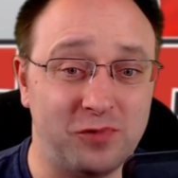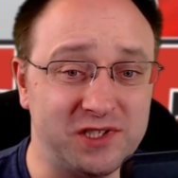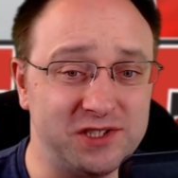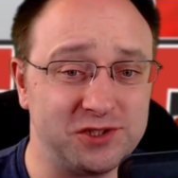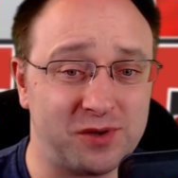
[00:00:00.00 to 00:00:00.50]

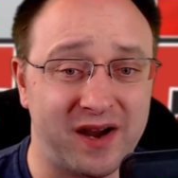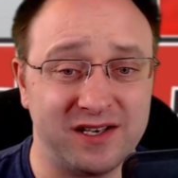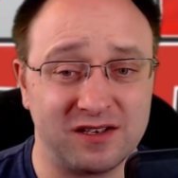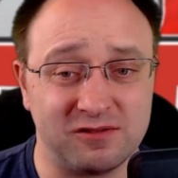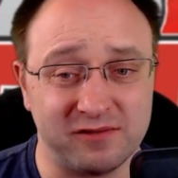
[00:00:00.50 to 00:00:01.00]
what you're trying
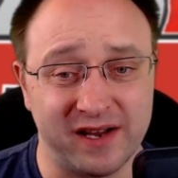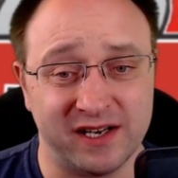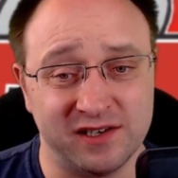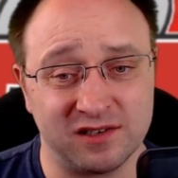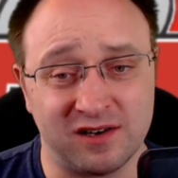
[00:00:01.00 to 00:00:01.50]
to create
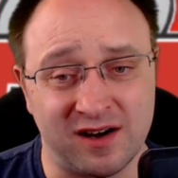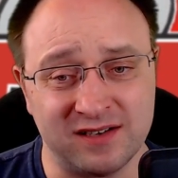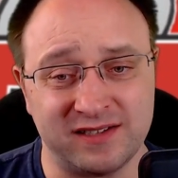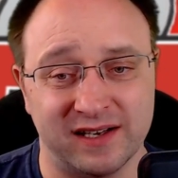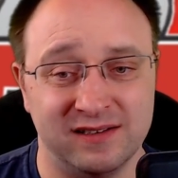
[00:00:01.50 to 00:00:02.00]
in your
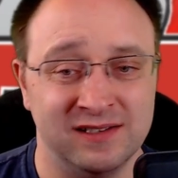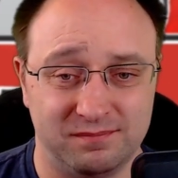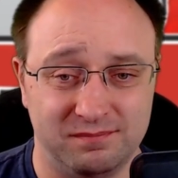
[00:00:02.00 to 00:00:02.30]
content.